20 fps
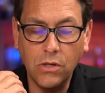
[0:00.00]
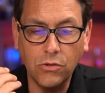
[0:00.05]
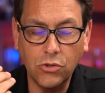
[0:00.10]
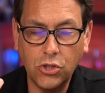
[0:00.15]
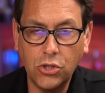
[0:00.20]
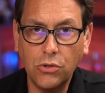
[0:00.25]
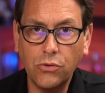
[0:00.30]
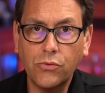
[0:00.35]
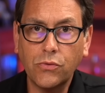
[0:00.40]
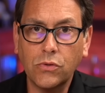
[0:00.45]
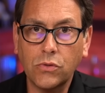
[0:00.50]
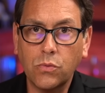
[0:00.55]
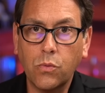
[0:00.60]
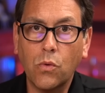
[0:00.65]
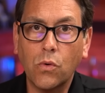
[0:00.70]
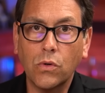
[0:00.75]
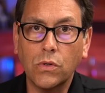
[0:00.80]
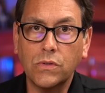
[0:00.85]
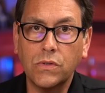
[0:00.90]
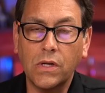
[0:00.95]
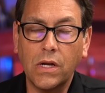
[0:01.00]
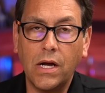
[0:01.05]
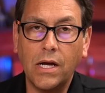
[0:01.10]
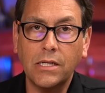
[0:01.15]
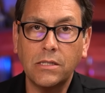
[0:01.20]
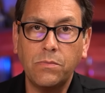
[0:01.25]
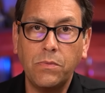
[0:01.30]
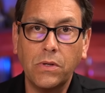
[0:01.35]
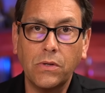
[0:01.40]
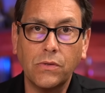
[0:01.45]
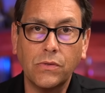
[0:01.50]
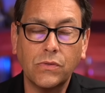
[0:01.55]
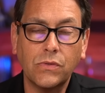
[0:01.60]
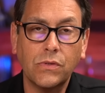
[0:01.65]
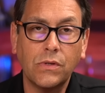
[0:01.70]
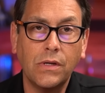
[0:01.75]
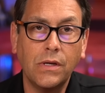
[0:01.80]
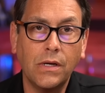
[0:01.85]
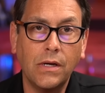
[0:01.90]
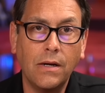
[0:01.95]
children's wards at hospitals
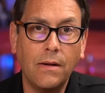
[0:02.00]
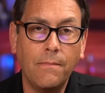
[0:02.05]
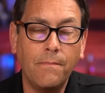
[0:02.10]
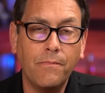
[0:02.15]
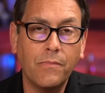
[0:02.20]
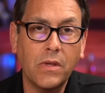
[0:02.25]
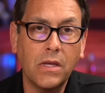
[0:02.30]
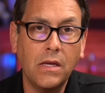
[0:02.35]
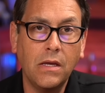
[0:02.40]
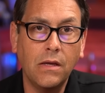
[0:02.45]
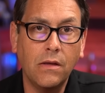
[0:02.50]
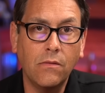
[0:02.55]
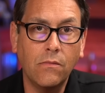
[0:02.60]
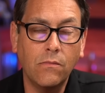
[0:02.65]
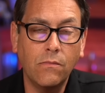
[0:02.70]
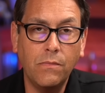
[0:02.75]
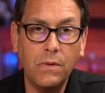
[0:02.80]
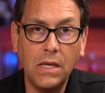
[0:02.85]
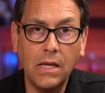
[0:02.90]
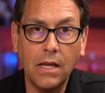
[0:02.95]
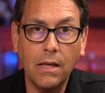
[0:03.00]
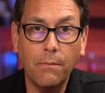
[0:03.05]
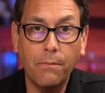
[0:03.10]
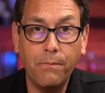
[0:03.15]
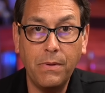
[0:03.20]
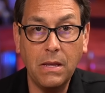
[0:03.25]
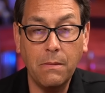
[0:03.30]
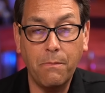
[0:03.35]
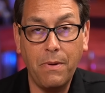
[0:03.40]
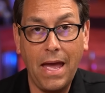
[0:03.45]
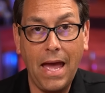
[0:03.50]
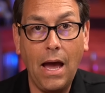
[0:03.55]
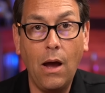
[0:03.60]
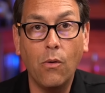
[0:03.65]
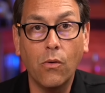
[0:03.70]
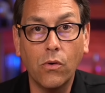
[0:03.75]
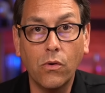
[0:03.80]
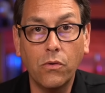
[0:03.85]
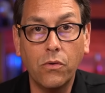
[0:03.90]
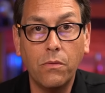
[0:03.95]
being
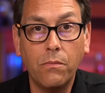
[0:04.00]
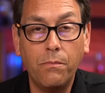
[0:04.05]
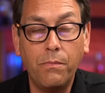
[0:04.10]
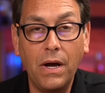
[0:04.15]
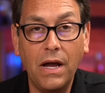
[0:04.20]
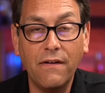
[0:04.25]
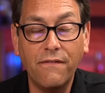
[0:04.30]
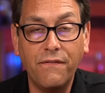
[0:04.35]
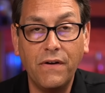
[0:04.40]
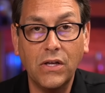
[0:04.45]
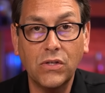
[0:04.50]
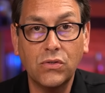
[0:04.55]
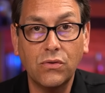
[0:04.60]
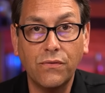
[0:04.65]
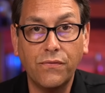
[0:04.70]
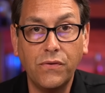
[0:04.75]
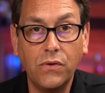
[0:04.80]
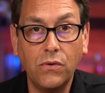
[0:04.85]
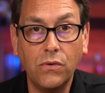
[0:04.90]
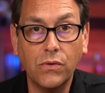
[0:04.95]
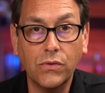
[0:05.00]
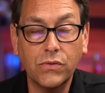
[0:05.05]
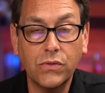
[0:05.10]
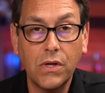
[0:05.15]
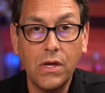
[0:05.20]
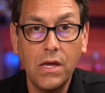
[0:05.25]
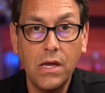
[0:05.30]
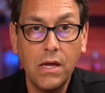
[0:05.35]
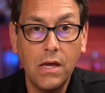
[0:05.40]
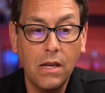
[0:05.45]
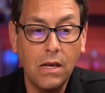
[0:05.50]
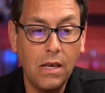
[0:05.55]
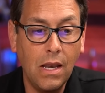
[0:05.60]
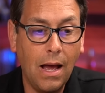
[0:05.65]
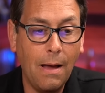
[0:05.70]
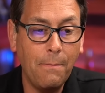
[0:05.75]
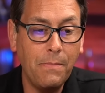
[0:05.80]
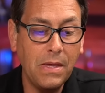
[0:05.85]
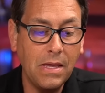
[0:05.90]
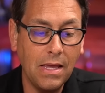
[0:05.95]
powered by fossil fuels,
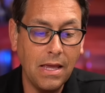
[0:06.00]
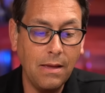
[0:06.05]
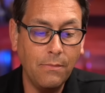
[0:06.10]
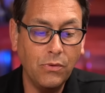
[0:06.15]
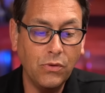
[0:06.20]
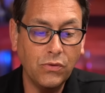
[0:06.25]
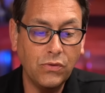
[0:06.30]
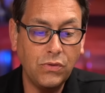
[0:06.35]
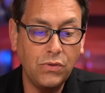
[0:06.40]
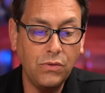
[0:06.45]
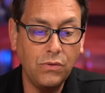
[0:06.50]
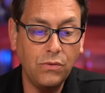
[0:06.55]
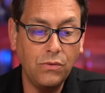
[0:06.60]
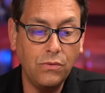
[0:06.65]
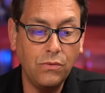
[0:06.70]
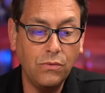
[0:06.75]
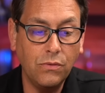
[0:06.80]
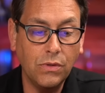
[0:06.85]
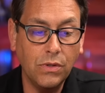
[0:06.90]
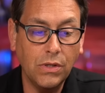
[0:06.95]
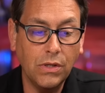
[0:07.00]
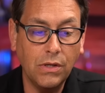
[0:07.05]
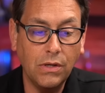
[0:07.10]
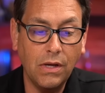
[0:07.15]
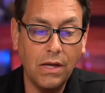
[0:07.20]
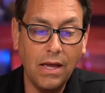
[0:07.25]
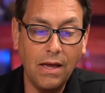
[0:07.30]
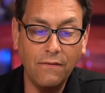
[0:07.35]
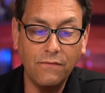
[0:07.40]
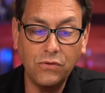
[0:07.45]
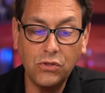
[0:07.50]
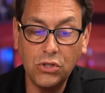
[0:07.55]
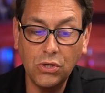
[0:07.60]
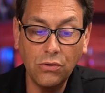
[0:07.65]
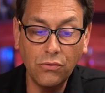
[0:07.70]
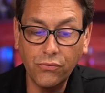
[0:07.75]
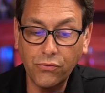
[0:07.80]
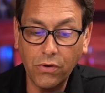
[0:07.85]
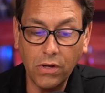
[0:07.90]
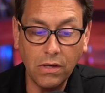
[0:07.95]
not being able to have
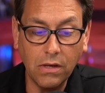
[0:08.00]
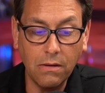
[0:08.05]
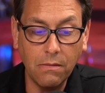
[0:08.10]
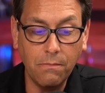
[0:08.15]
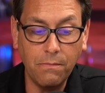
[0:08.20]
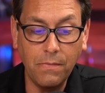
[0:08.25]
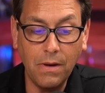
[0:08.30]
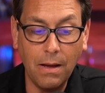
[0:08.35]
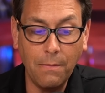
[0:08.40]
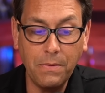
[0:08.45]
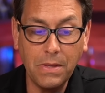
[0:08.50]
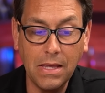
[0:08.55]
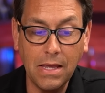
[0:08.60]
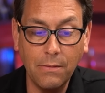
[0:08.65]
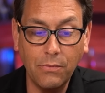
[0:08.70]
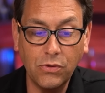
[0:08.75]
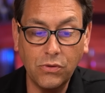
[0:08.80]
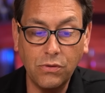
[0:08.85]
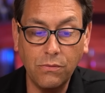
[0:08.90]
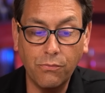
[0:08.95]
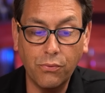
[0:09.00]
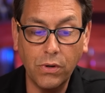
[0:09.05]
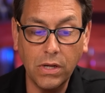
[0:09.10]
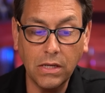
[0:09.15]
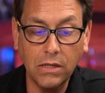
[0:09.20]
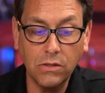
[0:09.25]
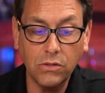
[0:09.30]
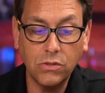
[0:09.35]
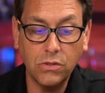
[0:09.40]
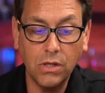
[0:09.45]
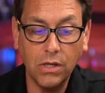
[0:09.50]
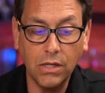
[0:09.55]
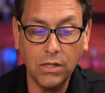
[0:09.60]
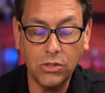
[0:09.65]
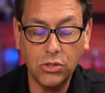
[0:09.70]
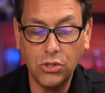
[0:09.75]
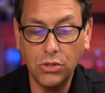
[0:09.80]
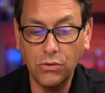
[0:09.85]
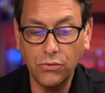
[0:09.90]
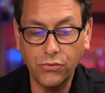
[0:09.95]
children, not being able to bring
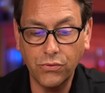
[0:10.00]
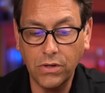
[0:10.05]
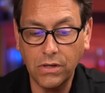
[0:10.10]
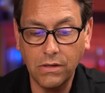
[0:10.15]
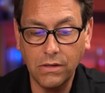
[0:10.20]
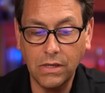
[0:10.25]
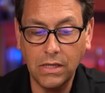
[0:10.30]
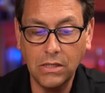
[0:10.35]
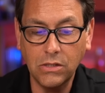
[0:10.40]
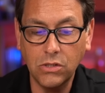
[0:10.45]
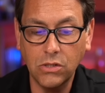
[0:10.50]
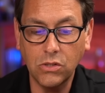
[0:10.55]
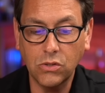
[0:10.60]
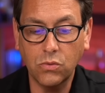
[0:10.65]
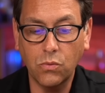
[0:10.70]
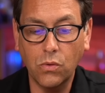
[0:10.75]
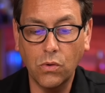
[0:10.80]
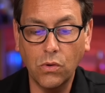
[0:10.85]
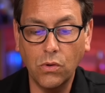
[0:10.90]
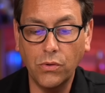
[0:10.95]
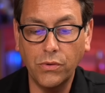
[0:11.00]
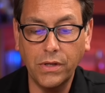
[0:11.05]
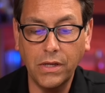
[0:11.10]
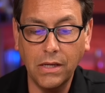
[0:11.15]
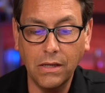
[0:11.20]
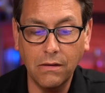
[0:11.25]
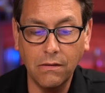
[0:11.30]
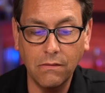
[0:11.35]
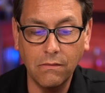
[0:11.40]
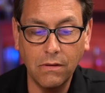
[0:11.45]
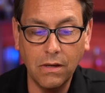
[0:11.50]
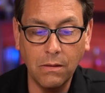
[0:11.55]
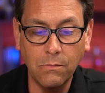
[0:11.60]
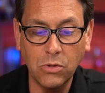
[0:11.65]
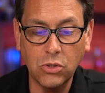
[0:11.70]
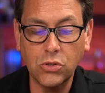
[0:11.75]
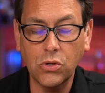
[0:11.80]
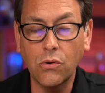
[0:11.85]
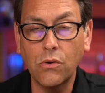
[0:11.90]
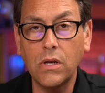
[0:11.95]
children into this world in
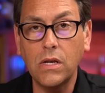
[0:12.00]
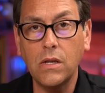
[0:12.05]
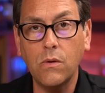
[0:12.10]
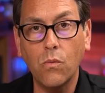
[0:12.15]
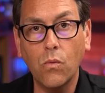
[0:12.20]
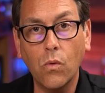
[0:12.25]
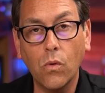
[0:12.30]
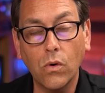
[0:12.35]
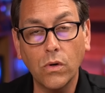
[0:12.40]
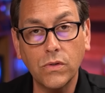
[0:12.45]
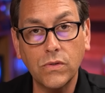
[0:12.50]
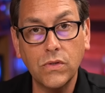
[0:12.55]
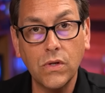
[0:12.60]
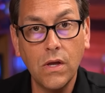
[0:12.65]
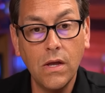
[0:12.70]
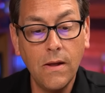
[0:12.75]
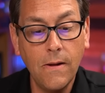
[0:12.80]
maternity wards